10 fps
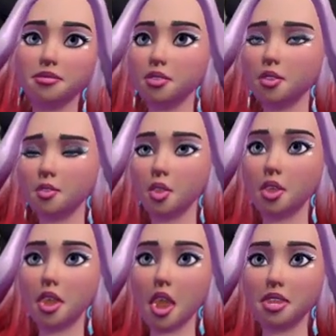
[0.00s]

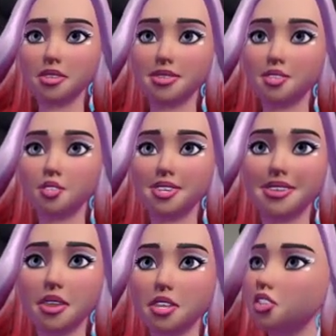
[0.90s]
Oh, hi there, Jeremy
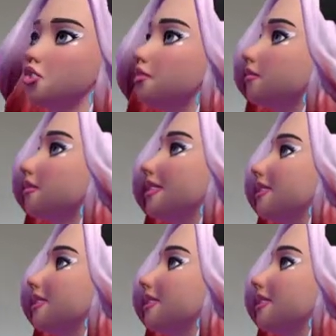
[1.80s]
Hunt. How you